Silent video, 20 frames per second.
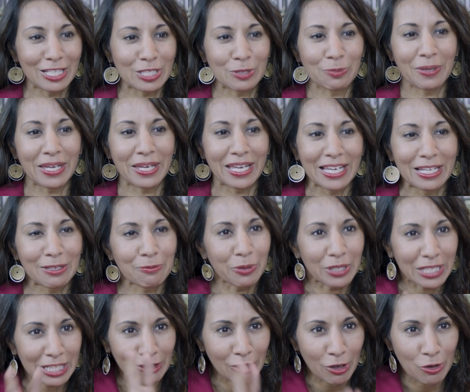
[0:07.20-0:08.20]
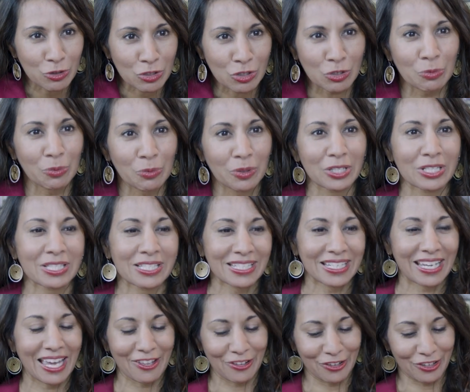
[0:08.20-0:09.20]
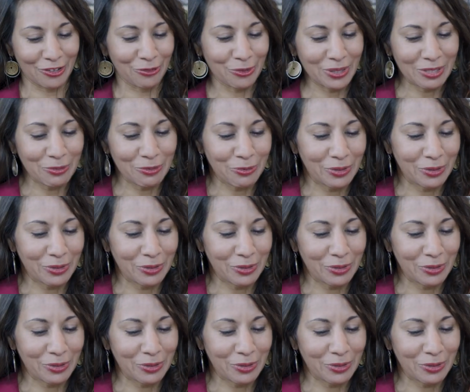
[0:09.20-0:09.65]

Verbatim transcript: explain immune putting resilience. those two words together. what